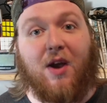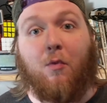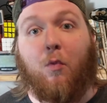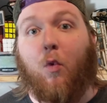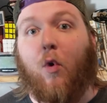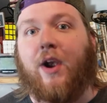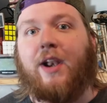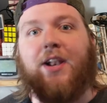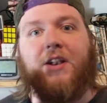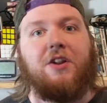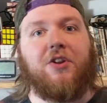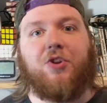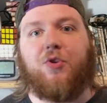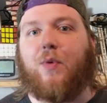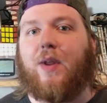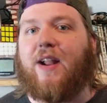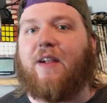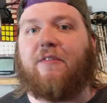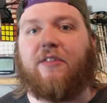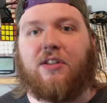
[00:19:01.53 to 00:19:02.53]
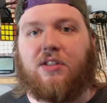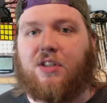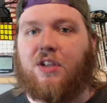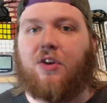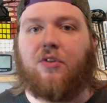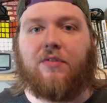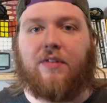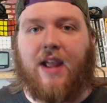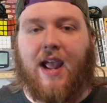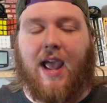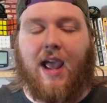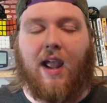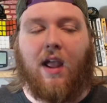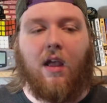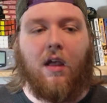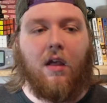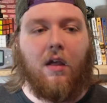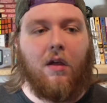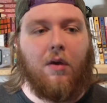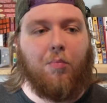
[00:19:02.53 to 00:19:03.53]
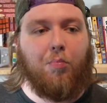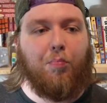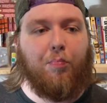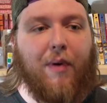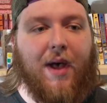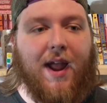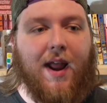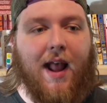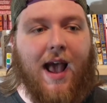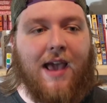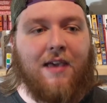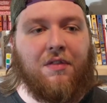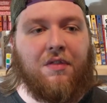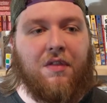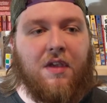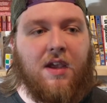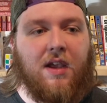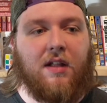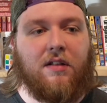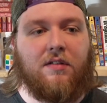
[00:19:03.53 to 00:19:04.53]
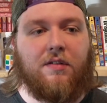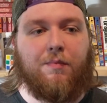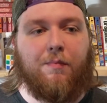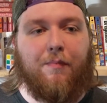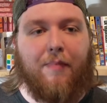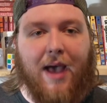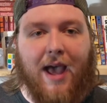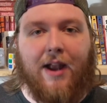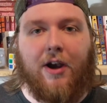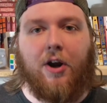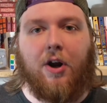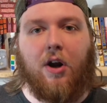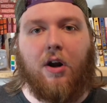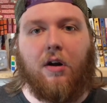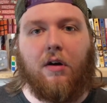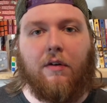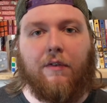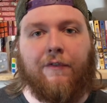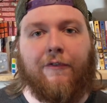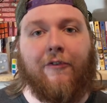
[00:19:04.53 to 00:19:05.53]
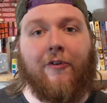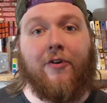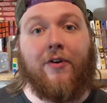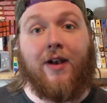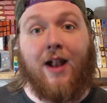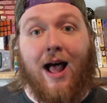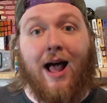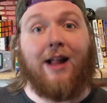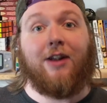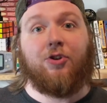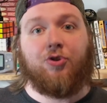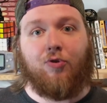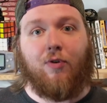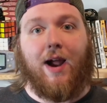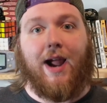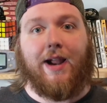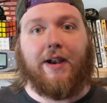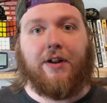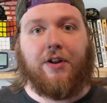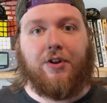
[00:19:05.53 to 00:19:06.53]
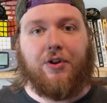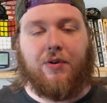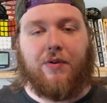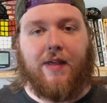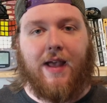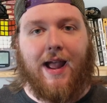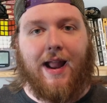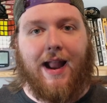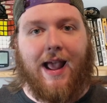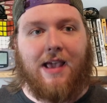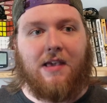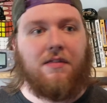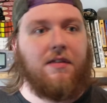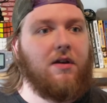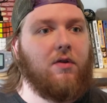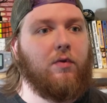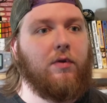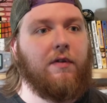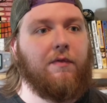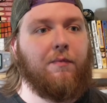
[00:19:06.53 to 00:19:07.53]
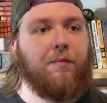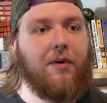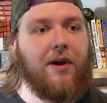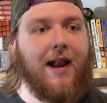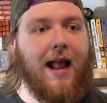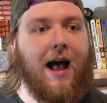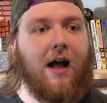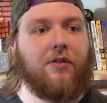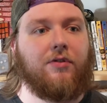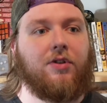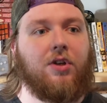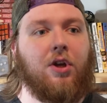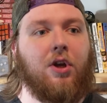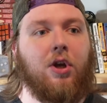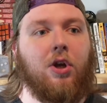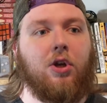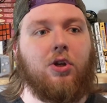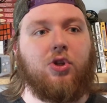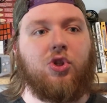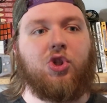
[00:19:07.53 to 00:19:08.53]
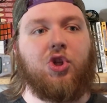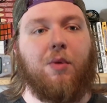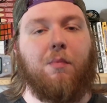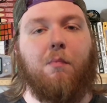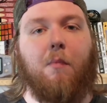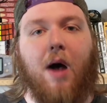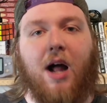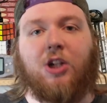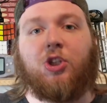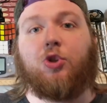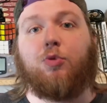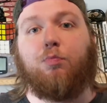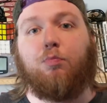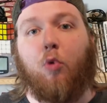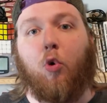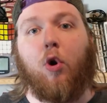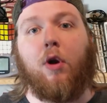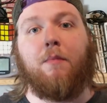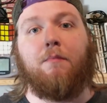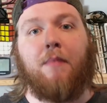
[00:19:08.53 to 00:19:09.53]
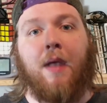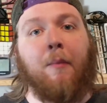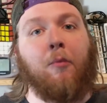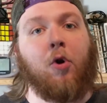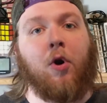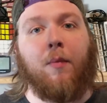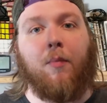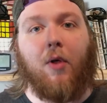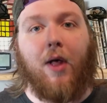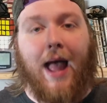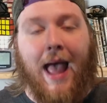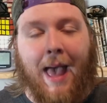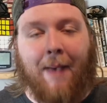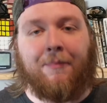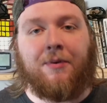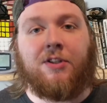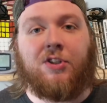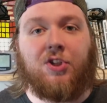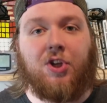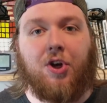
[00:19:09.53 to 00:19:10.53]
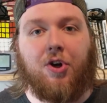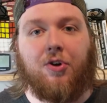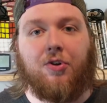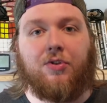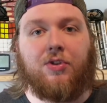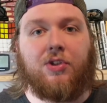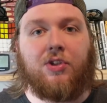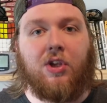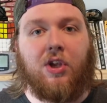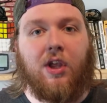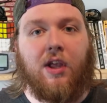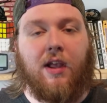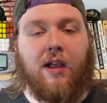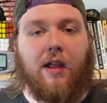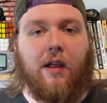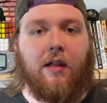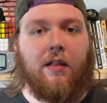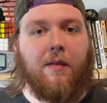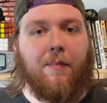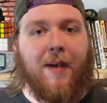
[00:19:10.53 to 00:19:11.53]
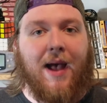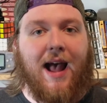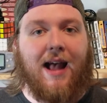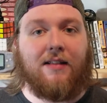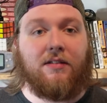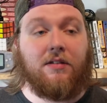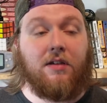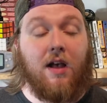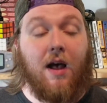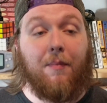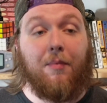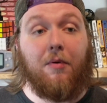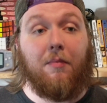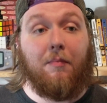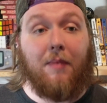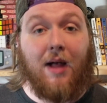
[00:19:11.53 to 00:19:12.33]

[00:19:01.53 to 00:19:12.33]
I wanted to do it every single day. But I think it's better for not trying to do that. I think we've put out some much more memorable episodes in the past couple